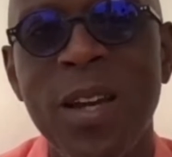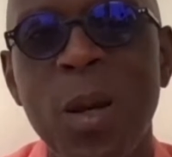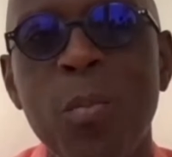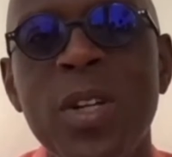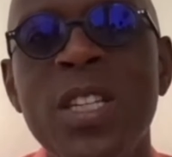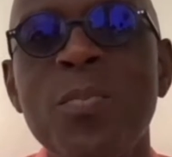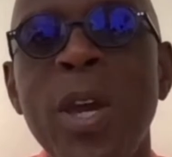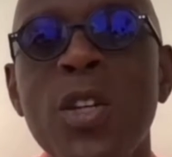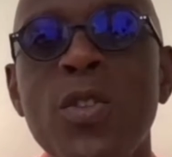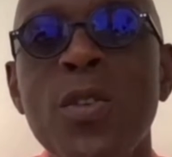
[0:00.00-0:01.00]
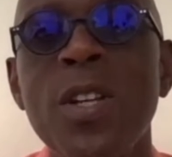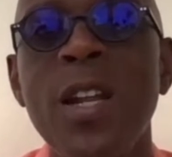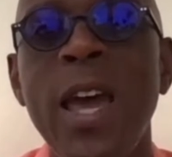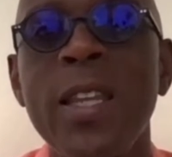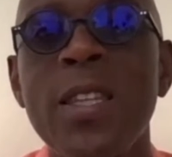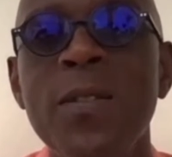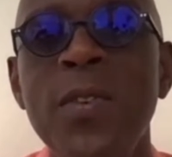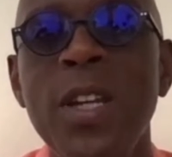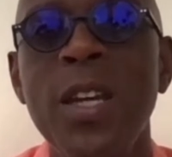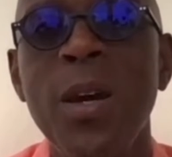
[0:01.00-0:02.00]
Please make sure to like this
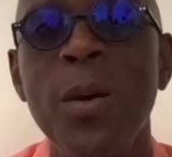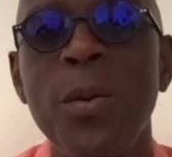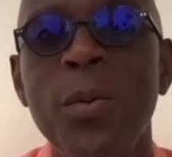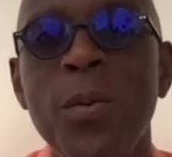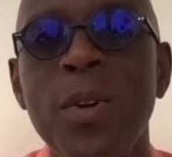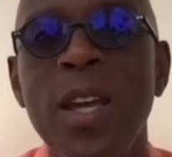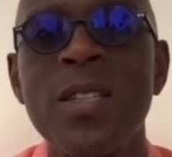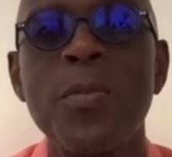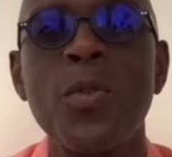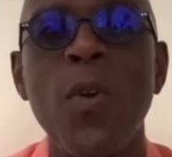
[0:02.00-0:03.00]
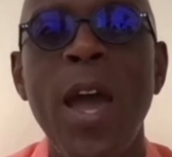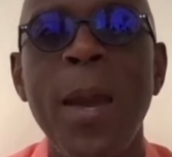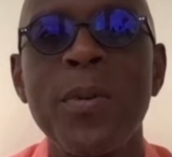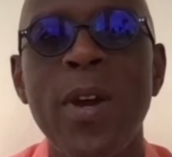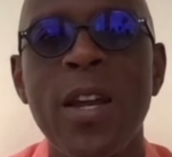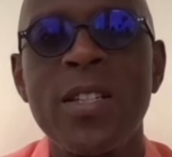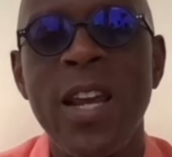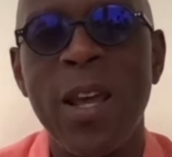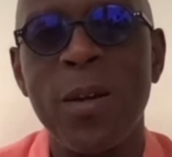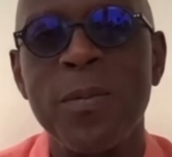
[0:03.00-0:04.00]
video and subscribe to our
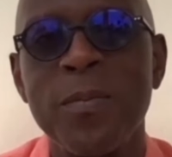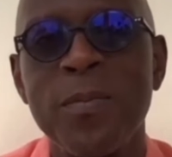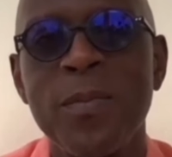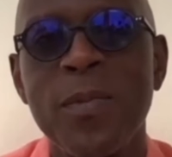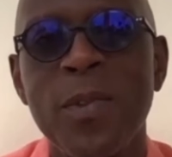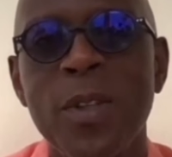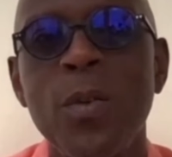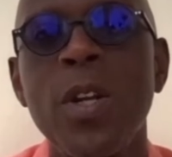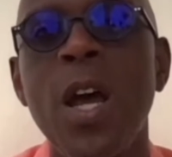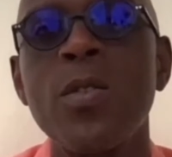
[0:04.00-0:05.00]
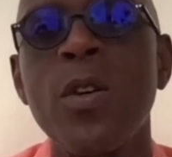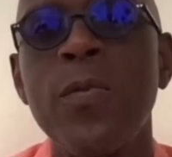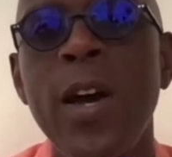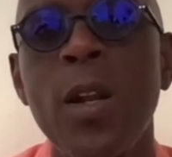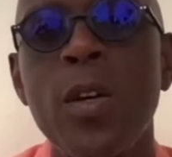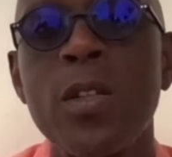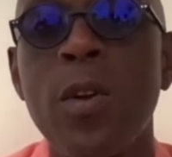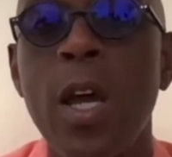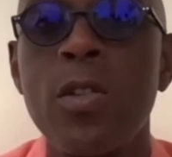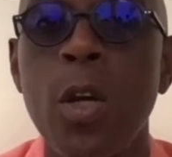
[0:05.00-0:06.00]
channel. You can also follow us
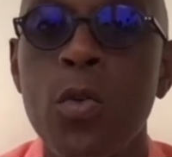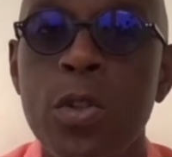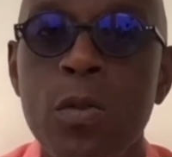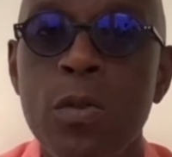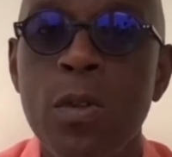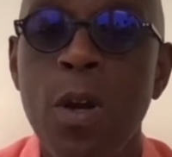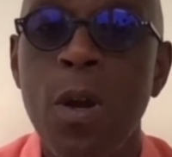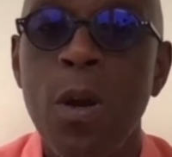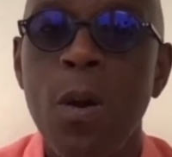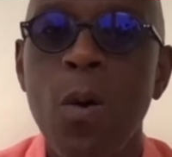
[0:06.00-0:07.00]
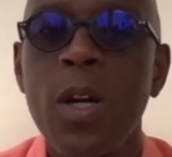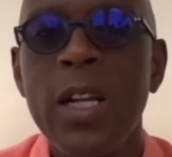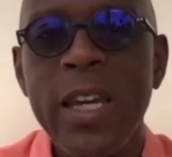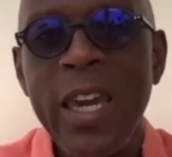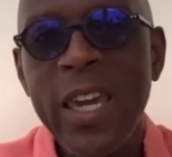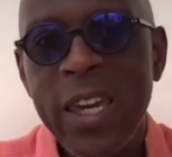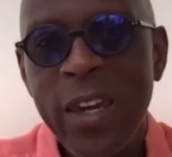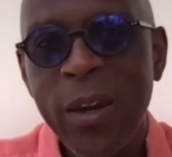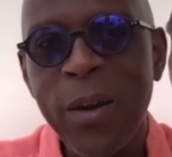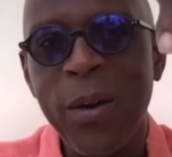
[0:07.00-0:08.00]
on our socials or click
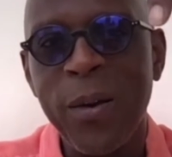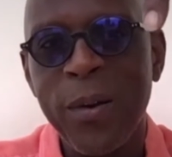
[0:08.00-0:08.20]
here